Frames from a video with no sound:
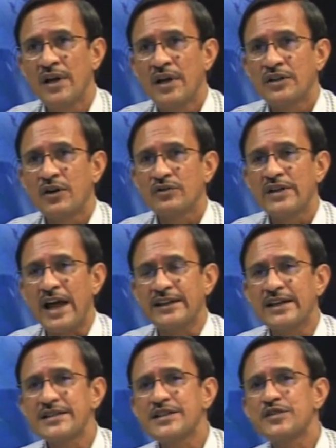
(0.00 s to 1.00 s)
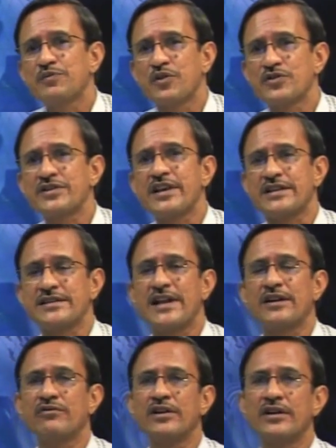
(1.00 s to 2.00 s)
Now, the analysis process
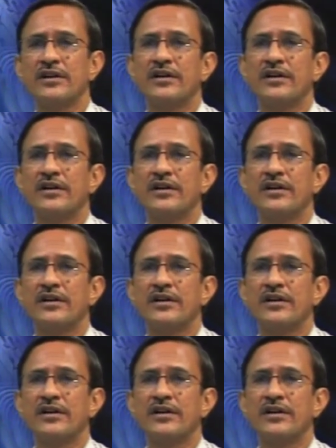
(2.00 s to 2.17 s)
that we